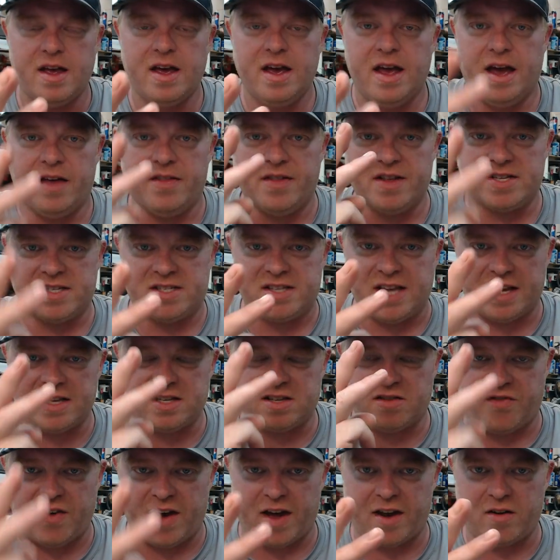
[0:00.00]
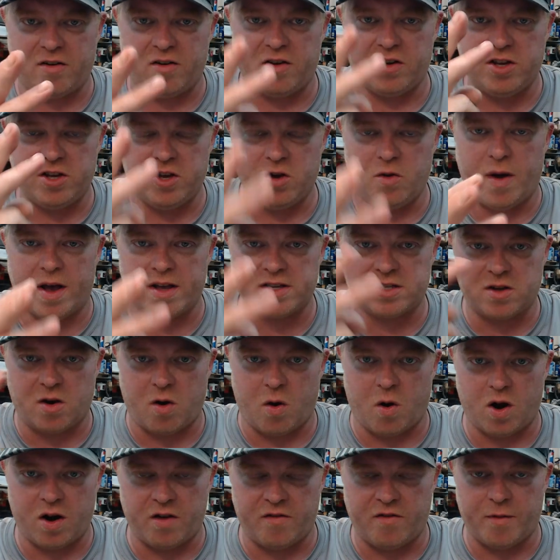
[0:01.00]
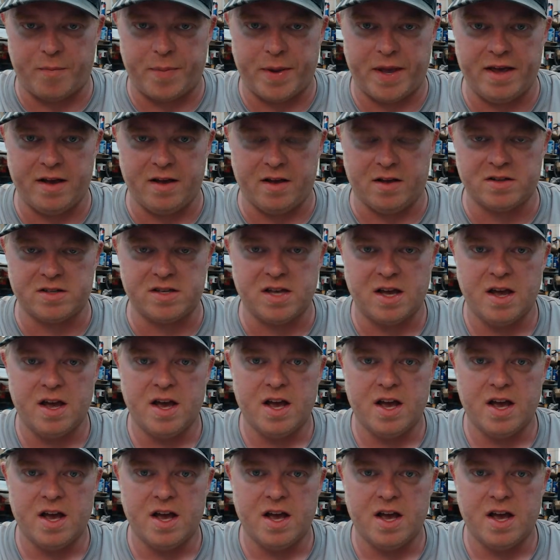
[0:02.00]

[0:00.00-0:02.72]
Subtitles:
in the 6th Federal U.S. Court of Appeals.